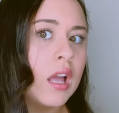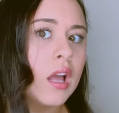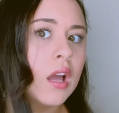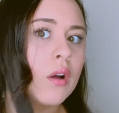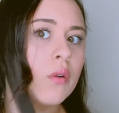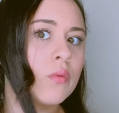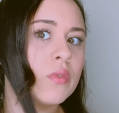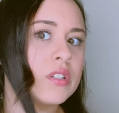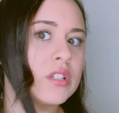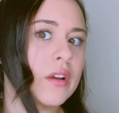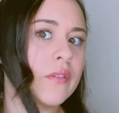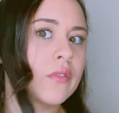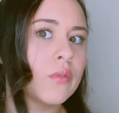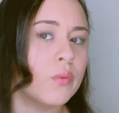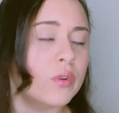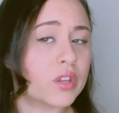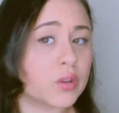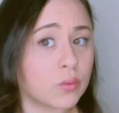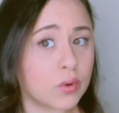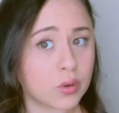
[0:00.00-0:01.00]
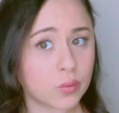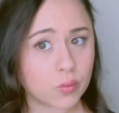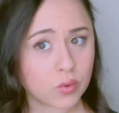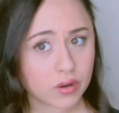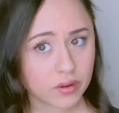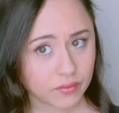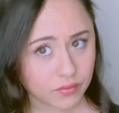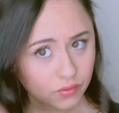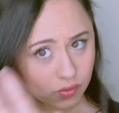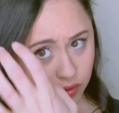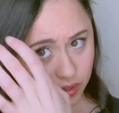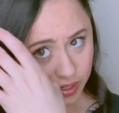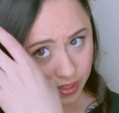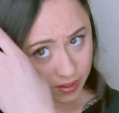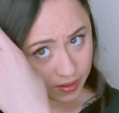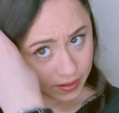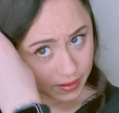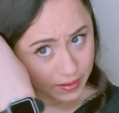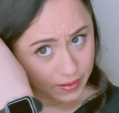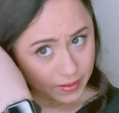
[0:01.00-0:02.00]
whichever one you want to work for.
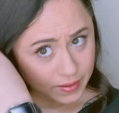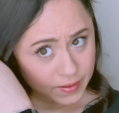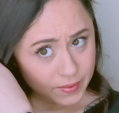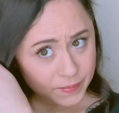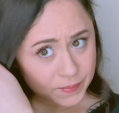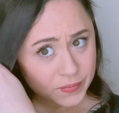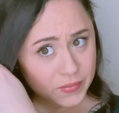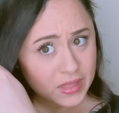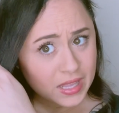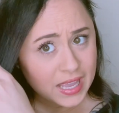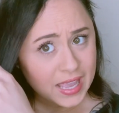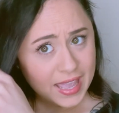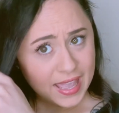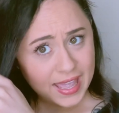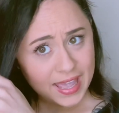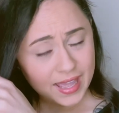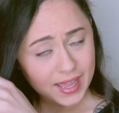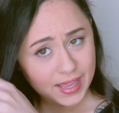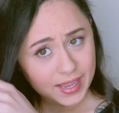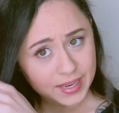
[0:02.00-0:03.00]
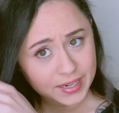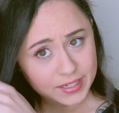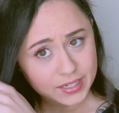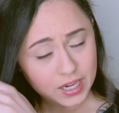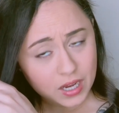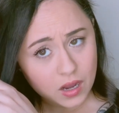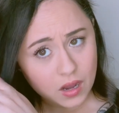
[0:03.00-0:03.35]
And